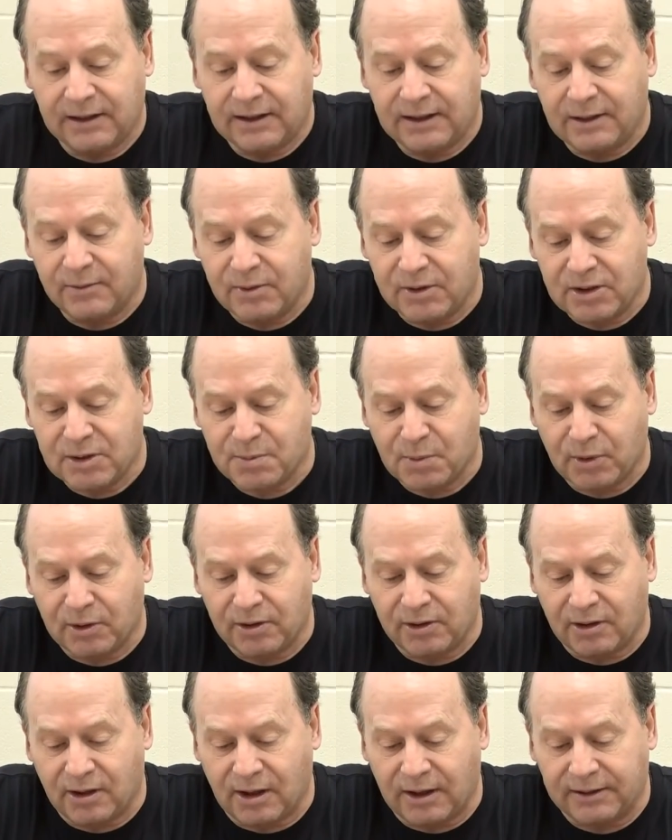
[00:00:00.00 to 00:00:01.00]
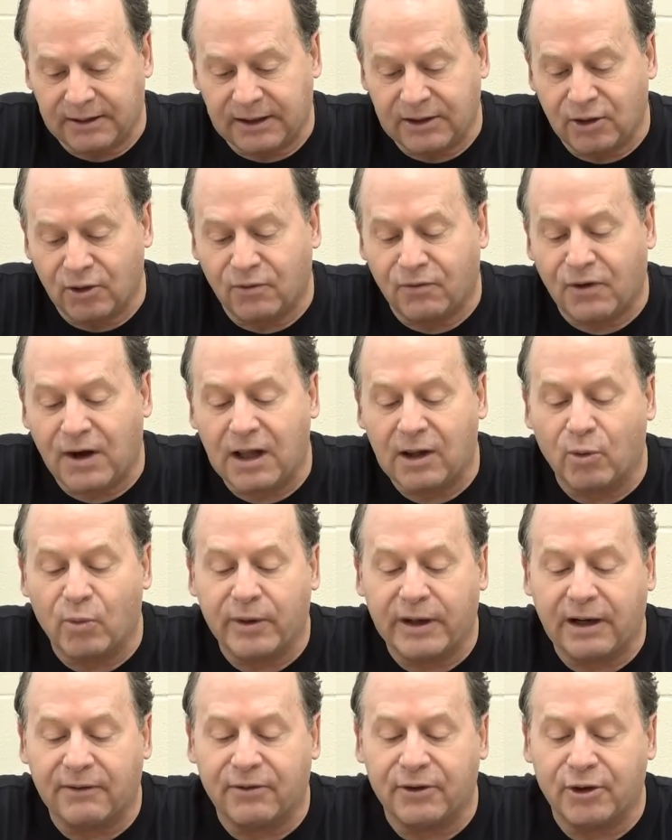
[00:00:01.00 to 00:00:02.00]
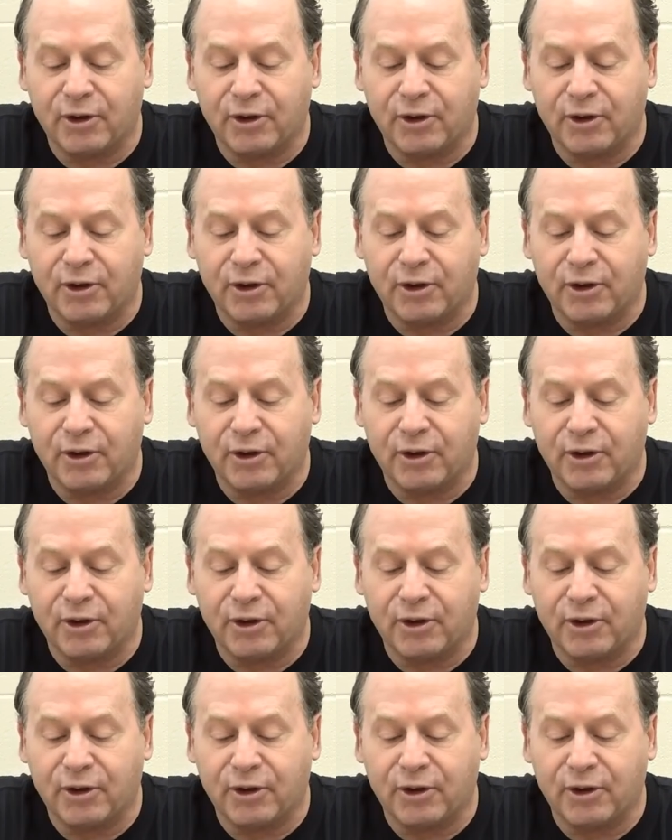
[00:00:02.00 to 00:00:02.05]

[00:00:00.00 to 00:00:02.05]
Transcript: And we just put it on. Now you'll follow whatever